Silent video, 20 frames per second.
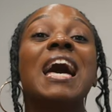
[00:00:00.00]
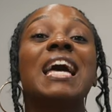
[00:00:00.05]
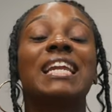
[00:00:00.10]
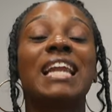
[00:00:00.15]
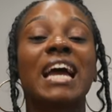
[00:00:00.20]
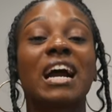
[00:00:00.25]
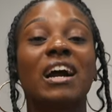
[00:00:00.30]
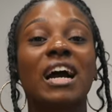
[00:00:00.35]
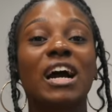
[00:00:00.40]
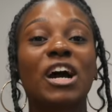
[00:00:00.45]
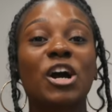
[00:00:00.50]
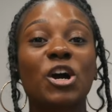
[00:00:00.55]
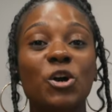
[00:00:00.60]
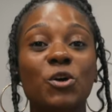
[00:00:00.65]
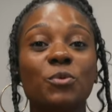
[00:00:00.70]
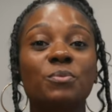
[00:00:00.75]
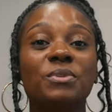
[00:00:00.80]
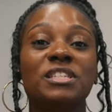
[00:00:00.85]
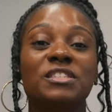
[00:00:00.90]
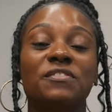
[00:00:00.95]
Now, I
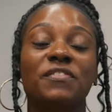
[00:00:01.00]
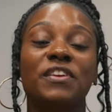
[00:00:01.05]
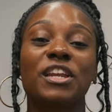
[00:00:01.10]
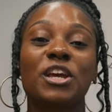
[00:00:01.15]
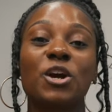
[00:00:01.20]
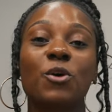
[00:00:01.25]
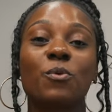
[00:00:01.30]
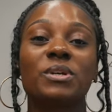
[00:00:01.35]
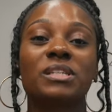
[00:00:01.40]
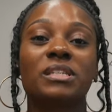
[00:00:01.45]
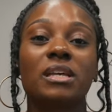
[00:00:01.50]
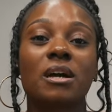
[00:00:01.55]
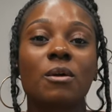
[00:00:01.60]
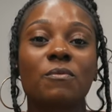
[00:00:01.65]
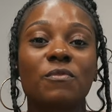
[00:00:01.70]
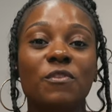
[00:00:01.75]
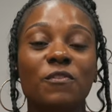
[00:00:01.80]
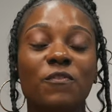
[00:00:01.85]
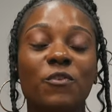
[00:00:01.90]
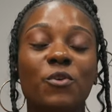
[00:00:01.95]
hope this video was
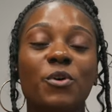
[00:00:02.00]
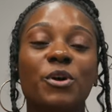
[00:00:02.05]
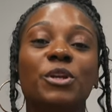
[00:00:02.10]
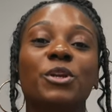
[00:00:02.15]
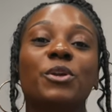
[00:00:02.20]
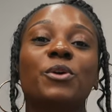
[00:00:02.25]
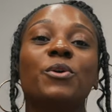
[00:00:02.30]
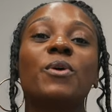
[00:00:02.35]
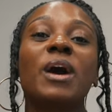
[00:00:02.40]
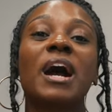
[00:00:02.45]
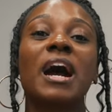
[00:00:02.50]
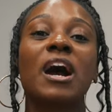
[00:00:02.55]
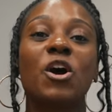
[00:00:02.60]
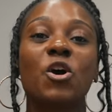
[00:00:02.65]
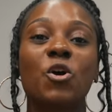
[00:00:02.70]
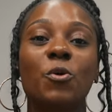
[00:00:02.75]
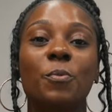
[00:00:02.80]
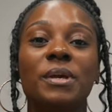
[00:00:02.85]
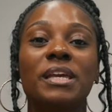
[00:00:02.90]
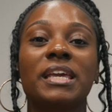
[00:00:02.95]
helpful for you. I
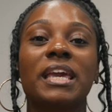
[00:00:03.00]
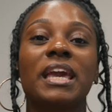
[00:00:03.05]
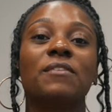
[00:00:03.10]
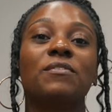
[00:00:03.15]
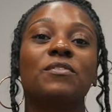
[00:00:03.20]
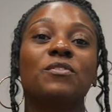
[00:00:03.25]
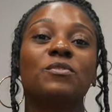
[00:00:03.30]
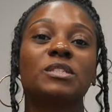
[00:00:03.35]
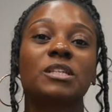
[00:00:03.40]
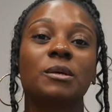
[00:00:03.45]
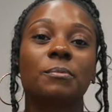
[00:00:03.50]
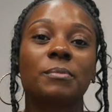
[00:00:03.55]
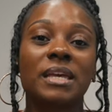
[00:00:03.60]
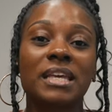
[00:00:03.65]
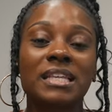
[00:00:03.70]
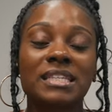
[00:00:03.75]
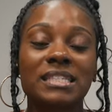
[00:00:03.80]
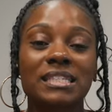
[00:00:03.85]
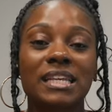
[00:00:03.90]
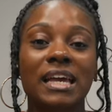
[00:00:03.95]
hope it gave you some
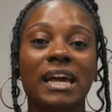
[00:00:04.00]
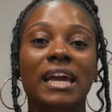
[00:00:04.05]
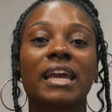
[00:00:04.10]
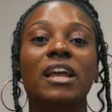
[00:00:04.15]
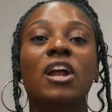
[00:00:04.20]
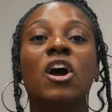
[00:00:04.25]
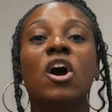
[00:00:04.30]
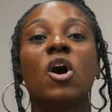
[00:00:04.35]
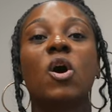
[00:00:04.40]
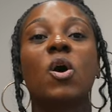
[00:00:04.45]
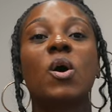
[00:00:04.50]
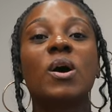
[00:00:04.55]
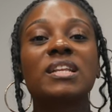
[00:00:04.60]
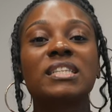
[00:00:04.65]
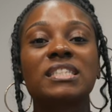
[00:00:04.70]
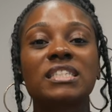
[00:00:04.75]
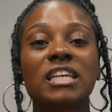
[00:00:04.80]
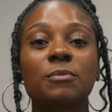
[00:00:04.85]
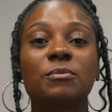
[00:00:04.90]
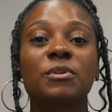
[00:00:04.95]
insight
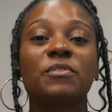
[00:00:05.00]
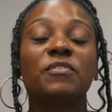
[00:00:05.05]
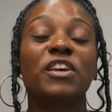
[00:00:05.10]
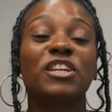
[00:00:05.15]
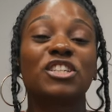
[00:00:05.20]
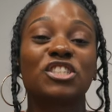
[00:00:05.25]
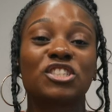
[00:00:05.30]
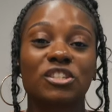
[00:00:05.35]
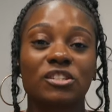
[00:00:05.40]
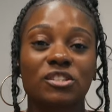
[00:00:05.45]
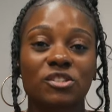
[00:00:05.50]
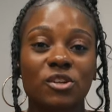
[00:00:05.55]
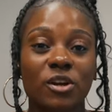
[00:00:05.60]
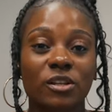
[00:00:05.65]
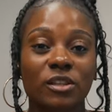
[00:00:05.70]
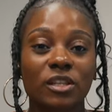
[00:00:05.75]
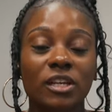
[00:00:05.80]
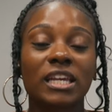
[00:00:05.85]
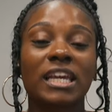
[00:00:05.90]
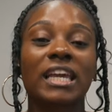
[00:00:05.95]
on subdivisions to
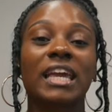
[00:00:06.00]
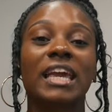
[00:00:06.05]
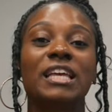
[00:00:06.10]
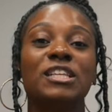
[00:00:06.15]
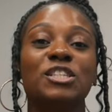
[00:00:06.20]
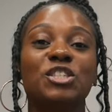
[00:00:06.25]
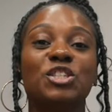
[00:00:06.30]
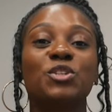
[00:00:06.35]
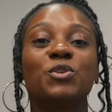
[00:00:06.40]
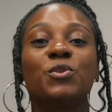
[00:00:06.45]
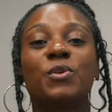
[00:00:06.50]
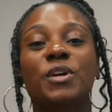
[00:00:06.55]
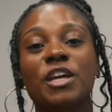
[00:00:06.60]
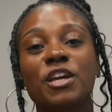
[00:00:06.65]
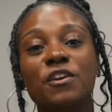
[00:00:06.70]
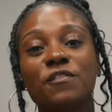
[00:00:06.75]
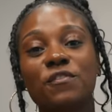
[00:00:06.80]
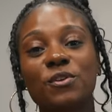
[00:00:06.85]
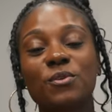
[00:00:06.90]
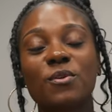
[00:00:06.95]
start looking into
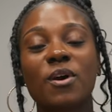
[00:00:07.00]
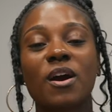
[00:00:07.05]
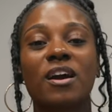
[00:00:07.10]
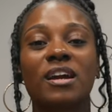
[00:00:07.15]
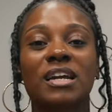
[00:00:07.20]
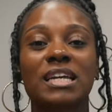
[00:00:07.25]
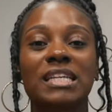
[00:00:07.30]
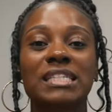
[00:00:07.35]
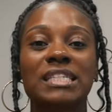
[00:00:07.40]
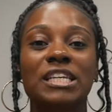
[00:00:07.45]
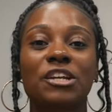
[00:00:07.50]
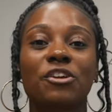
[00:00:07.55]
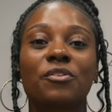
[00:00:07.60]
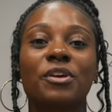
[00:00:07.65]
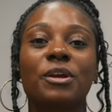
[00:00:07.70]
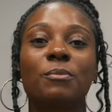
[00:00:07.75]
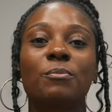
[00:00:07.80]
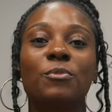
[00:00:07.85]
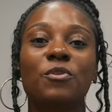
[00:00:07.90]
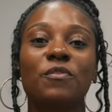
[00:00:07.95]
if you are
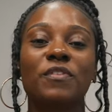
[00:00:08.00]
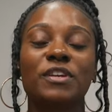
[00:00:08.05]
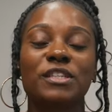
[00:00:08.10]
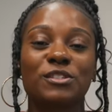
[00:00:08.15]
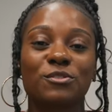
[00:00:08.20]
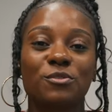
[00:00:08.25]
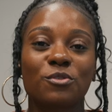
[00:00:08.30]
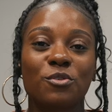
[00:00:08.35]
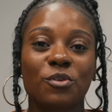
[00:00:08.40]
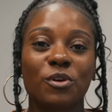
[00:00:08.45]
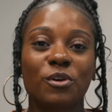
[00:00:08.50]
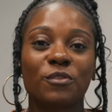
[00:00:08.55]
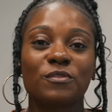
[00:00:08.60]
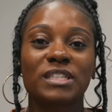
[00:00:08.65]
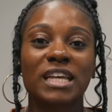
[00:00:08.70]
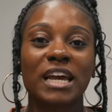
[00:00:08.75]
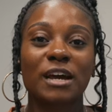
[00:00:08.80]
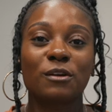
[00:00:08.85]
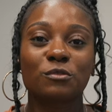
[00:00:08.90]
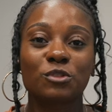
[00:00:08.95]
considering moving to
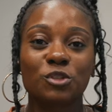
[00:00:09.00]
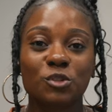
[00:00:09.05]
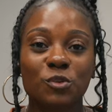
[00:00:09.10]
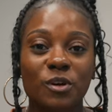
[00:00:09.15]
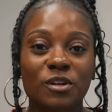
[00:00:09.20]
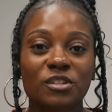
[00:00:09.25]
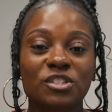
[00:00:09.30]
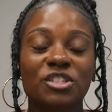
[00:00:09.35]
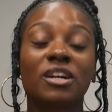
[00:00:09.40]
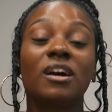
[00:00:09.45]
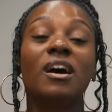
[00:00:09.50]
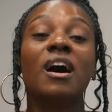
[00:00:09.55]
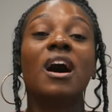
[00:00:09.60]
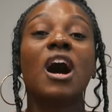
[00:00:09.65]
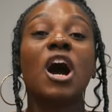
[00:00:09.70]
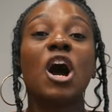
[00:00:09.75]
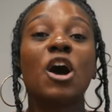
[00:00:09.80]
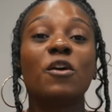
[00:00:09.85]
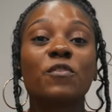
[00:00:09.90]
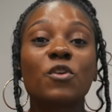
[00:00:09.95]
Grovetown, Georgia.
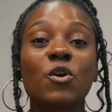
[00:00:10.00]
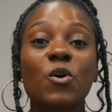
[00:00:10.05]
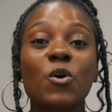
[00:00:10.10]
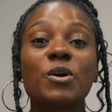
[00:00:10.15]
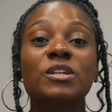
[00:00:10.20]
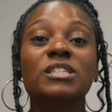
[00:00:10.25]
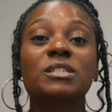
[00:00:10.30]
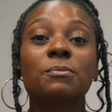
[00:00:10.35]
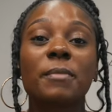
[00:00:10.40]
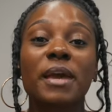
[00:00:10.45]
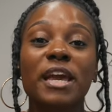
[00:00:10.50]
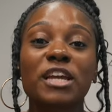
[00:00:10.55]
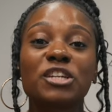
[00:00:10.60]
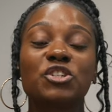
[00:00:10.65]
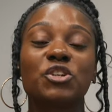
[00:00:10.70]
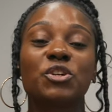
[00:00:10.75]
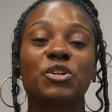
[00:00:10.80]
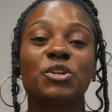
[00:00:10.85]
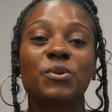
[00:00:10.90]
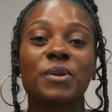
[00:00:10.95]
Of course, make
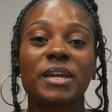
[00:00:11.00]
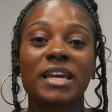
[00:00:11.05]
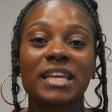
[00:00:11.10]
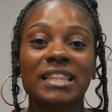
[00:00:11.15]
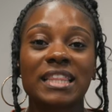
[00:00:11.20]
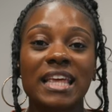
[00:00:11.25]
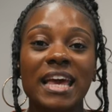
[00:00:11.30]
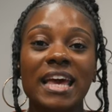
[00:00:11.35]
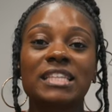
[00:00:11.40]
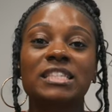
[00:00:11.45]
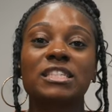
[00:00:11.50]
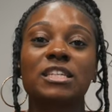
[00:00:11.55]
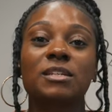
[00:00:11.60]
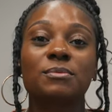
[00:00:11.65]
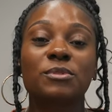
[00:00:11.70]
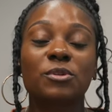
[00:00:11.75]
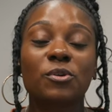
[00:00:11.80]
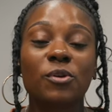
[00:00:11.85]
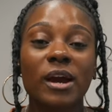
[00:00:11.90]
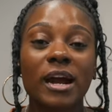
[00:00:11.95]
sure you hit that
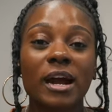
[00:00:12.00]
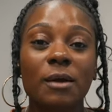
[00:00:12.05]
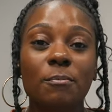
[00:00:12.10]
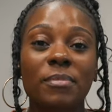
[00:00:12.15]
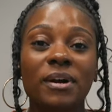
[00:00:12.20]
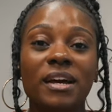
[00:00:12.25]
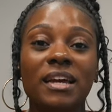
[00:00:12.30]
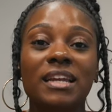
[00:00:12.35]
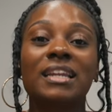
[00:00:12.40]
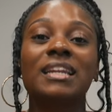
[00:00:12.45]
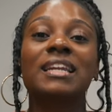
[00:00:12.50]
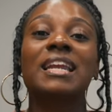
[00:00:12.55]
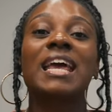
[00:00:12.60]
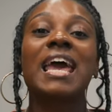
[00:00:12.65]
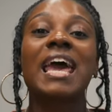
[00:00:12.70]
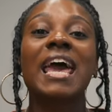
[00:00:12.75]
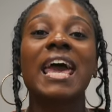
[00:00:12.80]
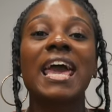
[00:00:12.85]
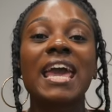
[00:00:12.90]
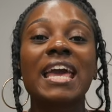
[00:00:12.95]
subscribe button
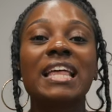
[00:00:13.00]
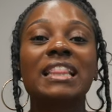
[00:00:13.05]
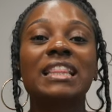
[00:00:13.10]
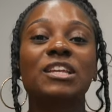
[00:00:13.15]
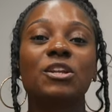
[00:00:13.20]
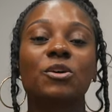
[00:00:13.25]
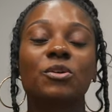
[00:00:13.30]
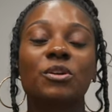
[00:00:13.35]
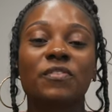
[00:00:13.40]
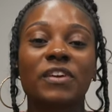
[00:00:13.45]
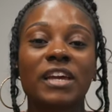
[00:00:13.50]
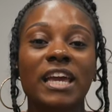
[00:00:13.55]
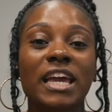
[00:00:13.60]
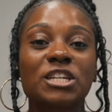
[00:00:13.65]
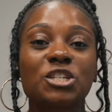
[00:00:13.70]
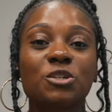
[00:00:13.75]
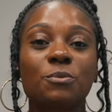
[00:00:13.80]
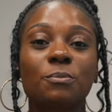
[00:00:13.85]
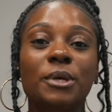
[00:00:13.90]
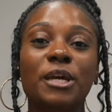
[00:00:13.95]
and the
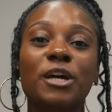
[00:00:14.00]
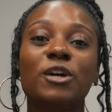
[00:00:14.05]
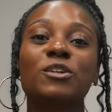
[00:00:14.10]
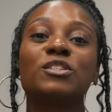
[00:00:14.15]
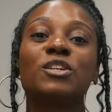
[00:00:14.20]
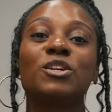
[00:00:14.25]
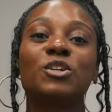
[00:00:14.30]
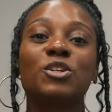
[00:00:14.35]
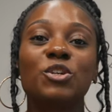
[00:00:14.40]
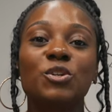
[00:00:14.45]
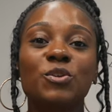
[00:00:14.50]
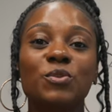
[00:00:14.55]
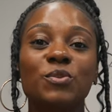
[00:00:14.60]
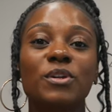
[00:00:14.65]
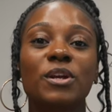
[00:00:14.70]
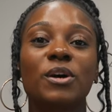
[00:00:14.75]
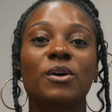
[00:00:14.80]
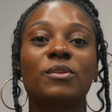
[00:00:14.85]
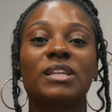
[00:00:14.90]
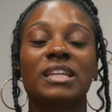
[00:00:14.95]
notification bell so you
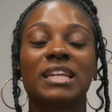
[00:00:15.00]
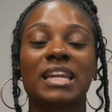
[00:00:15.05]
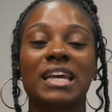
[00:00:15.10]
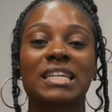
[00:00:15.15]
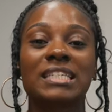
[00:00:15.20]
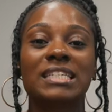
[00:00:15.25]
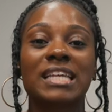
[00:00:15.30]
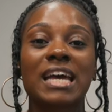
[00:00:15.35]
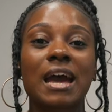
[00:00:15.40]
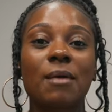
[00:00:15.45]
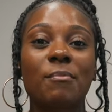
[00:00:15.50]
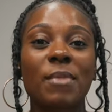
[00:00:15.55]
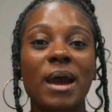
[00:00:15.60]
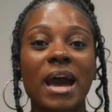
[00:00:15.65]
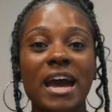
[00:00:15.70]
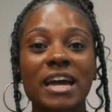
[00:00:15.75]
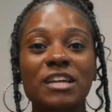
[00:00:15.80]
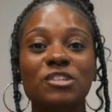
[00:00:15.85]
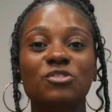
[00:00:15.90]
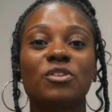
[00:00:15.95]
know the next time
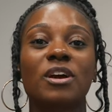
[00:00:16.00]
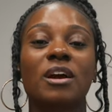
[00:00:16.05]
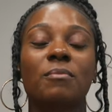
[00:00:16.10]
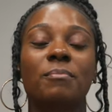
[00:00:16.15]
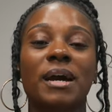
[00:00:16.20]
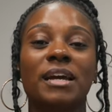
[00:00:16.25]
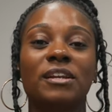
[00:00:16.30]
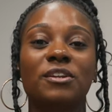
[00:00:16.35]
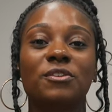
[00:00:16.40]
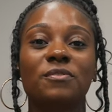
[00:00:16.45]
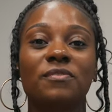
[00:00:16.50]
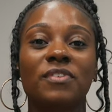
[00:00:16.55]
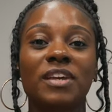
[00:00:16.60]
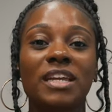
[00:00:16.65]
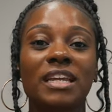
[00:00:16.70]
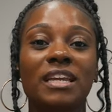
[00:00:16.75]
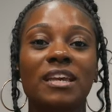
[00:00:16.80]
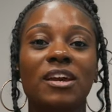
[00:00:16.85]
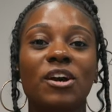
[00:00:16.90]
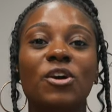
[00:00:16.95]
I drop my new
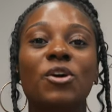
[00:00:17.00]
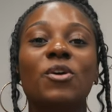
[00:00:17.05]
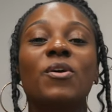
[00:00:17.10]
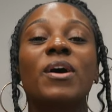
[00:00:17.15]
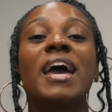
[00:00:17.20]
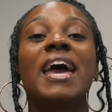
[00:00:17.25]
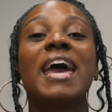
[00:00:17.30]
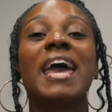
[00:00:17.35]
video.